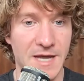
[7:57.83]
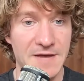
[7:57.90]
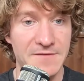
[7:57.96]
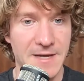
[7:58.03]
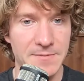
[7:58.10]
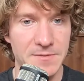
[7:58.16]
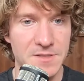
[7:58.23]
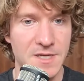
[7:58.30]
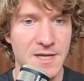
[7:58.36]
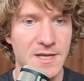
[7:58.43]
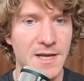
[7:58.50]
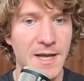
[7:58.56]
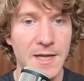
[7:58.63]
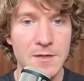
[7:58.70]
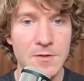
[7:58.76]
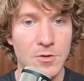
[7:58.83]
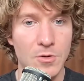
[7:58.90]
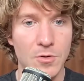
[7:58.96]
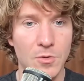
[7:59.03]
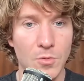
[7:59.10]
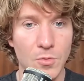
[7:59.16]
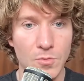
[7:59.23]
happened, and
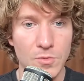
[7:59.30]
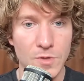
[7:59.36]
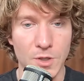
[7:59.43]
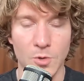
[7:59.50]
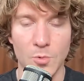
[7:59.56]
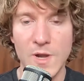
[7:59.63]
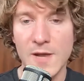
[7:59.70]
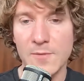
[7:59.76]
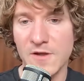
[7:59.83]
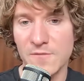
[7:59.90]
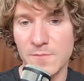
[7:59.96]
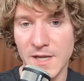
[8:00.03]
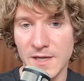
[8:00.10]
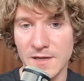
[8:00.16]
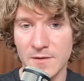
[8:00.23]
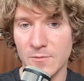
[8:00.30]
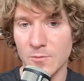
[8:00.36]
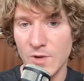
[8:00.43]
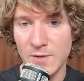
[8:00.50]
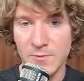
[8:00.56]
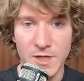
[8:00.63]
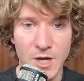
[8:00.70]
where we've been,
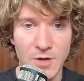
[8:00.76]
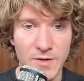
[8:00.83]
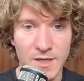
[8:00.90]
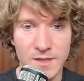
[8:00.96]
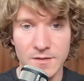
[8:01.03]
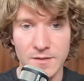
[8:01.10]
where we're going,